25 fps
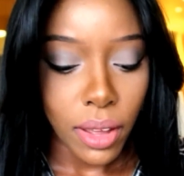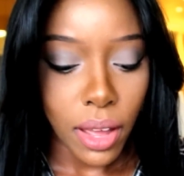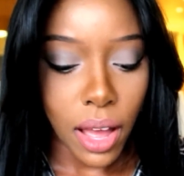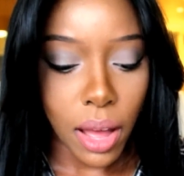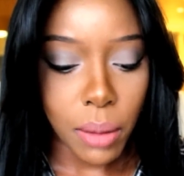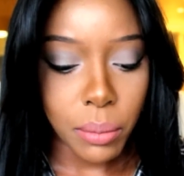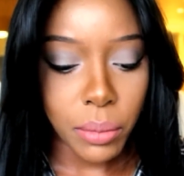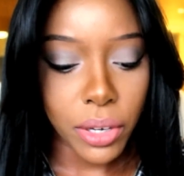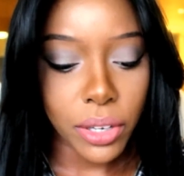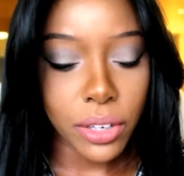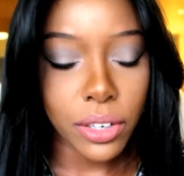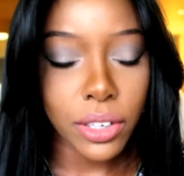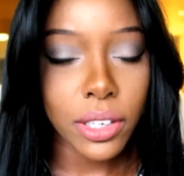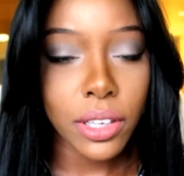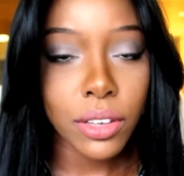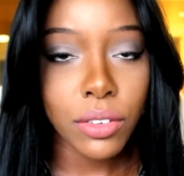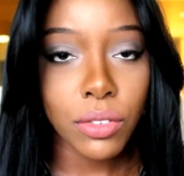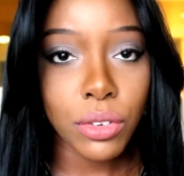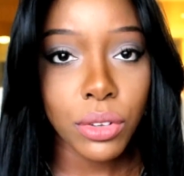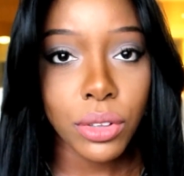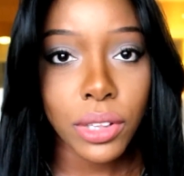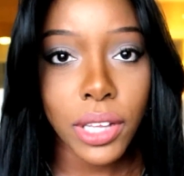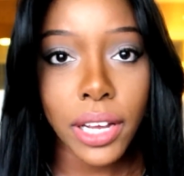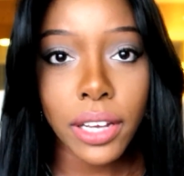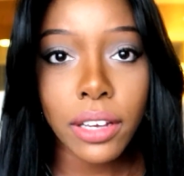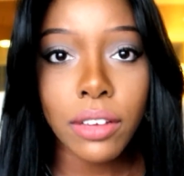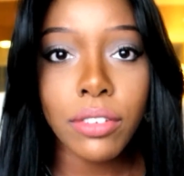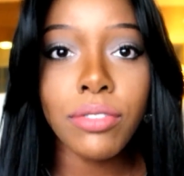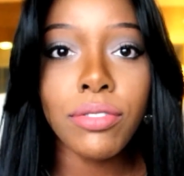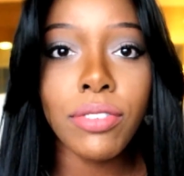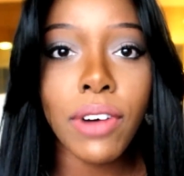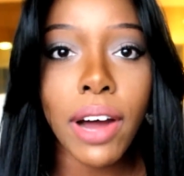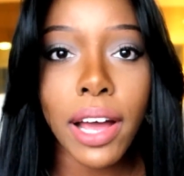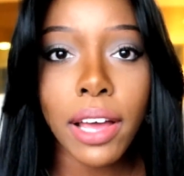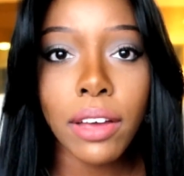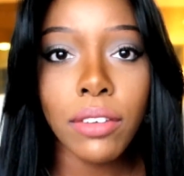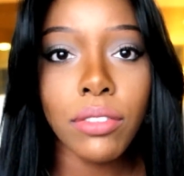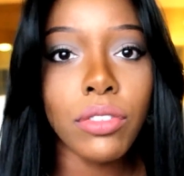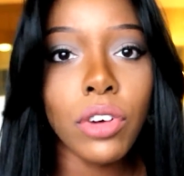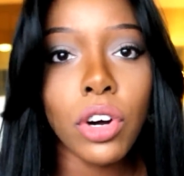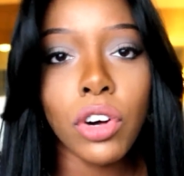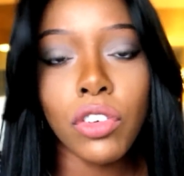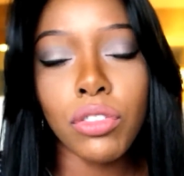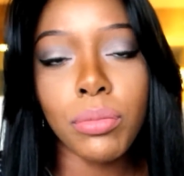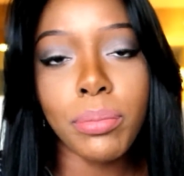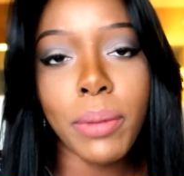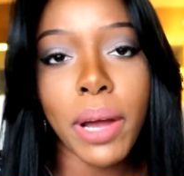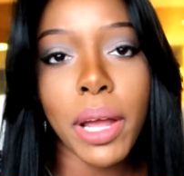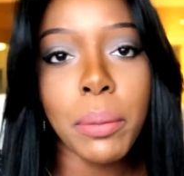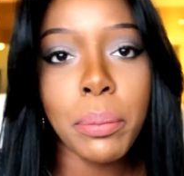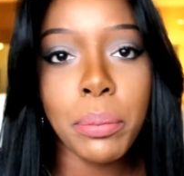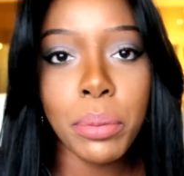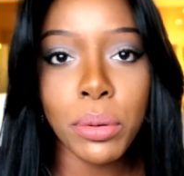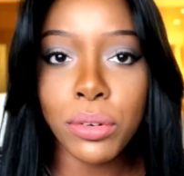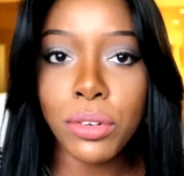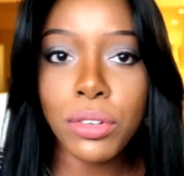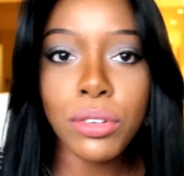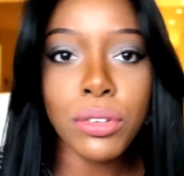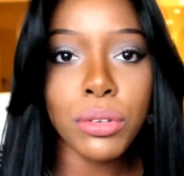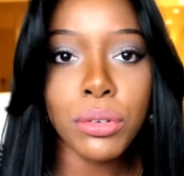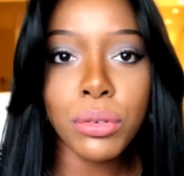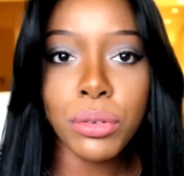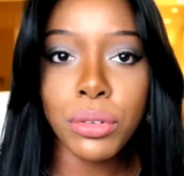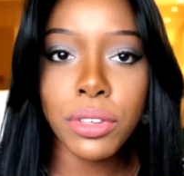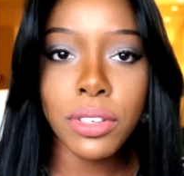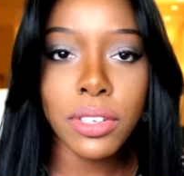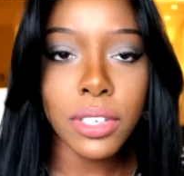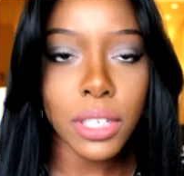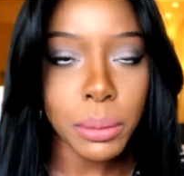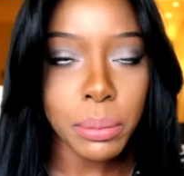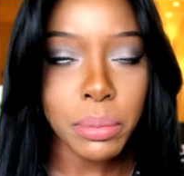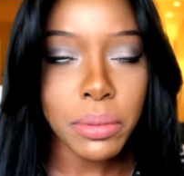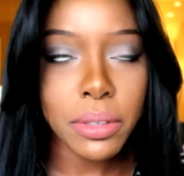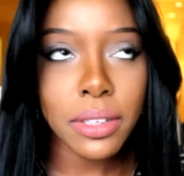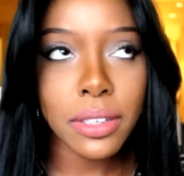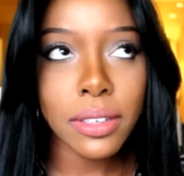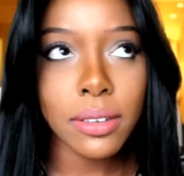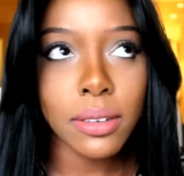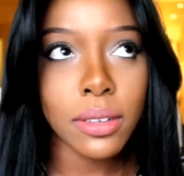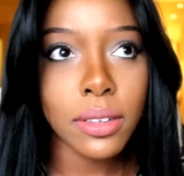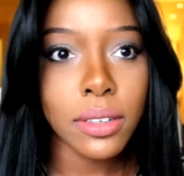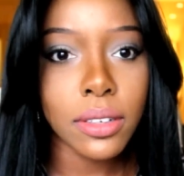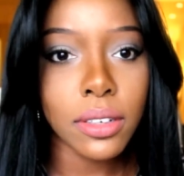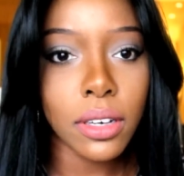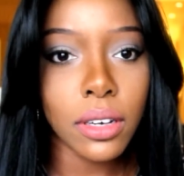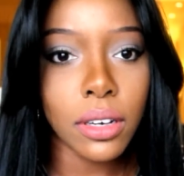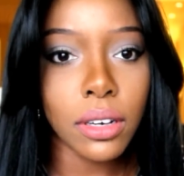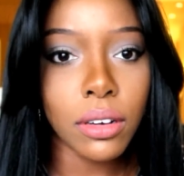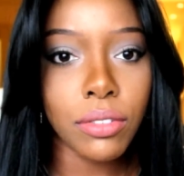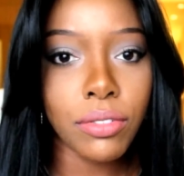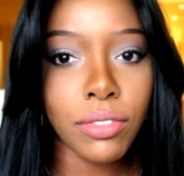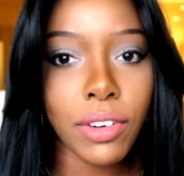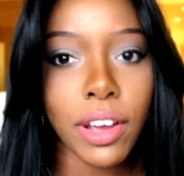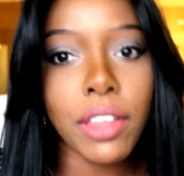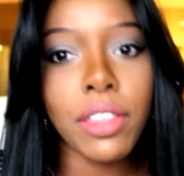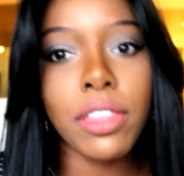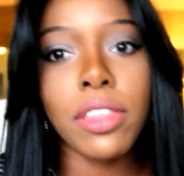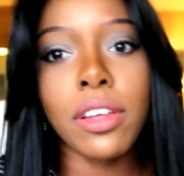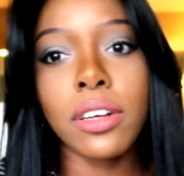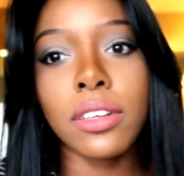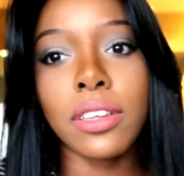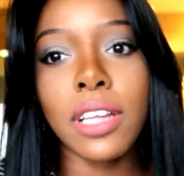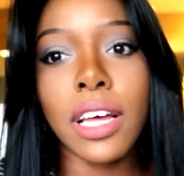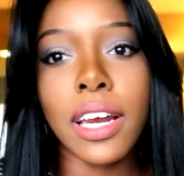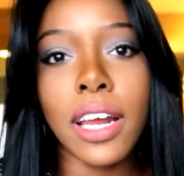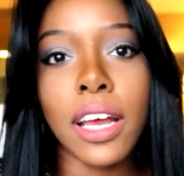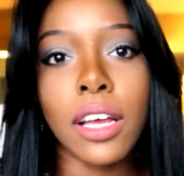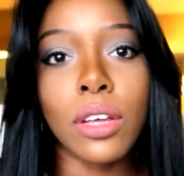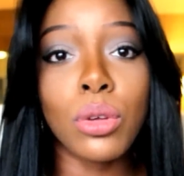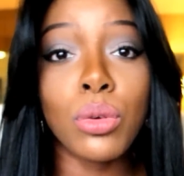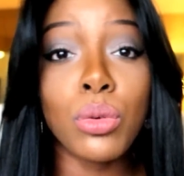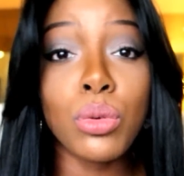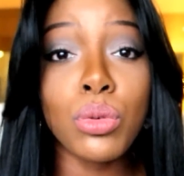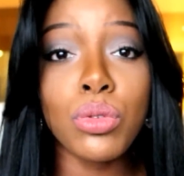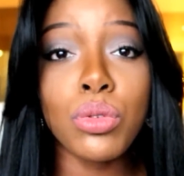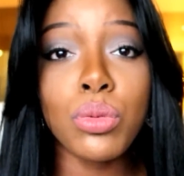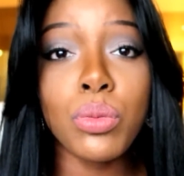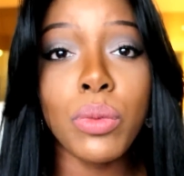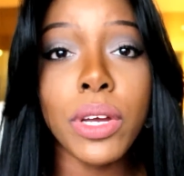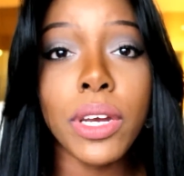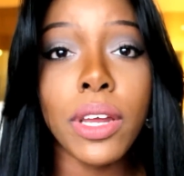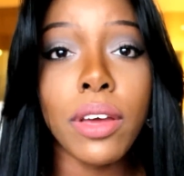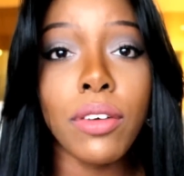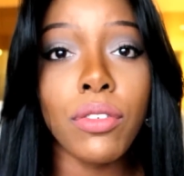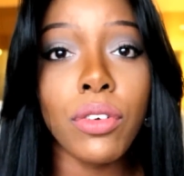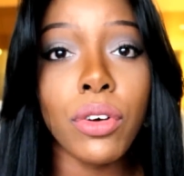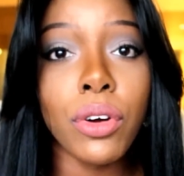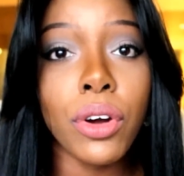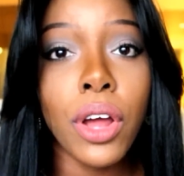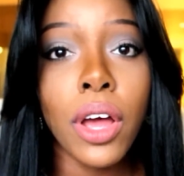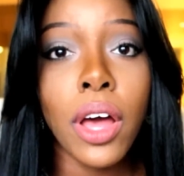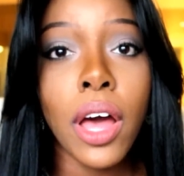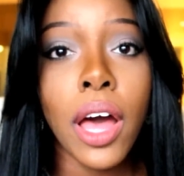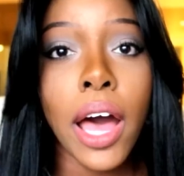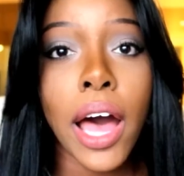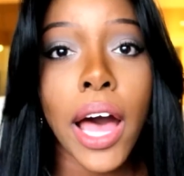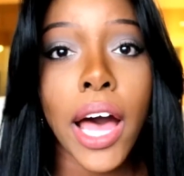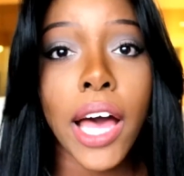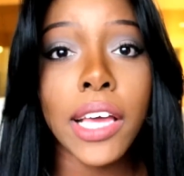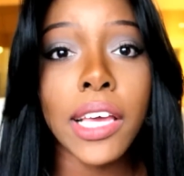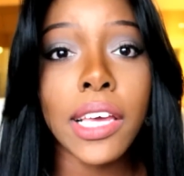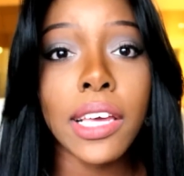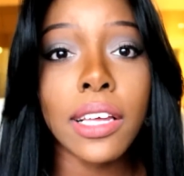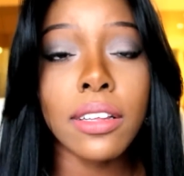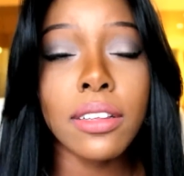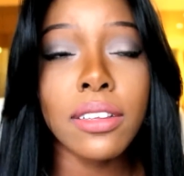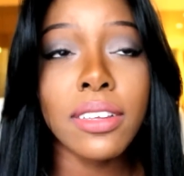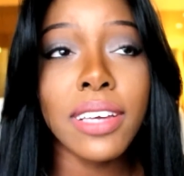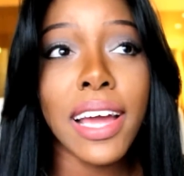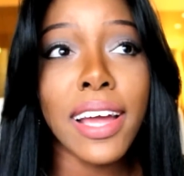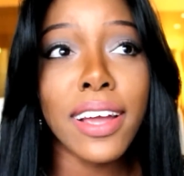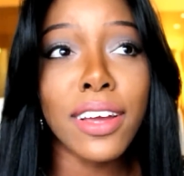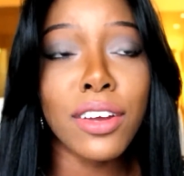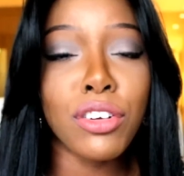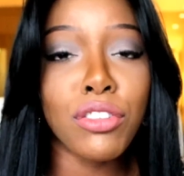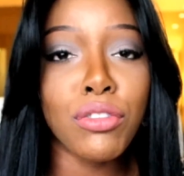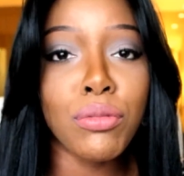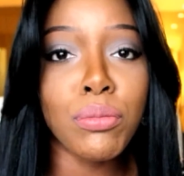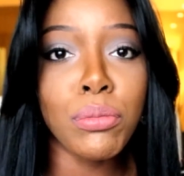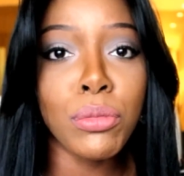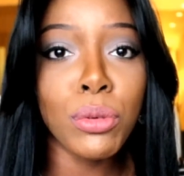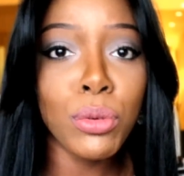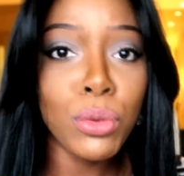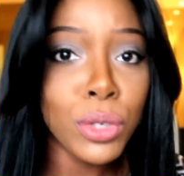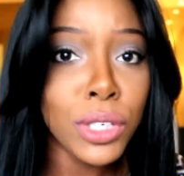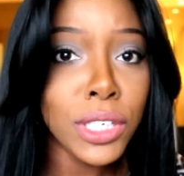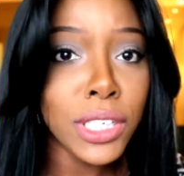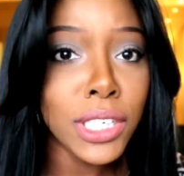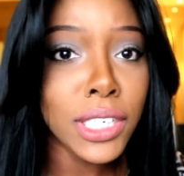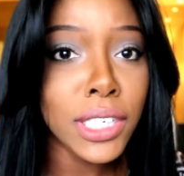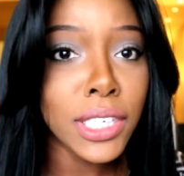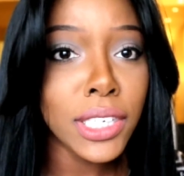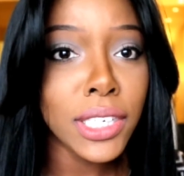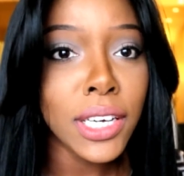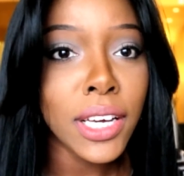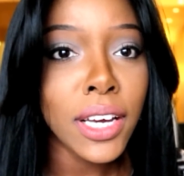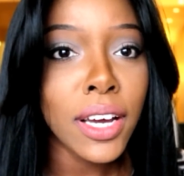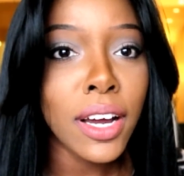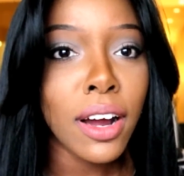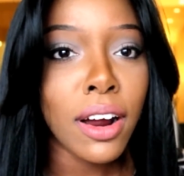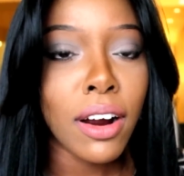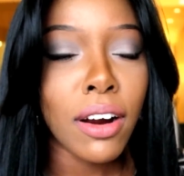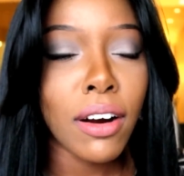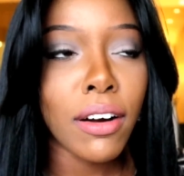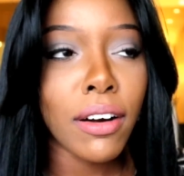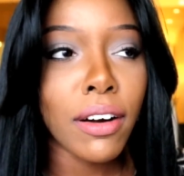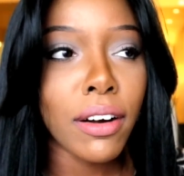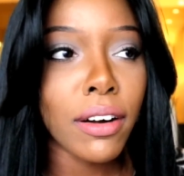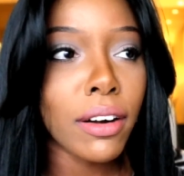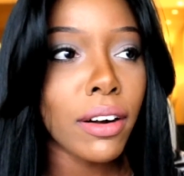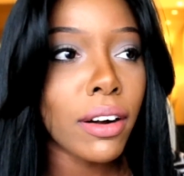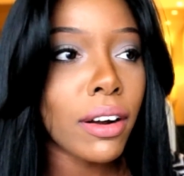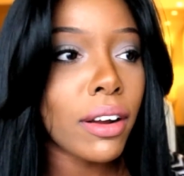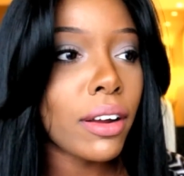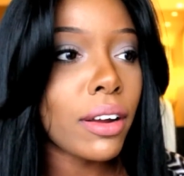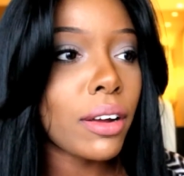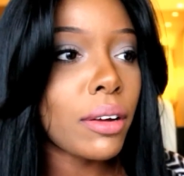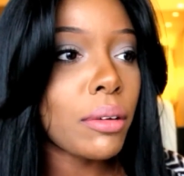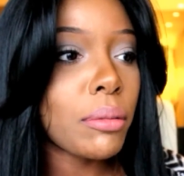I'm going to give you like five of my personal tips, five things that I use whenever I get kind of moody or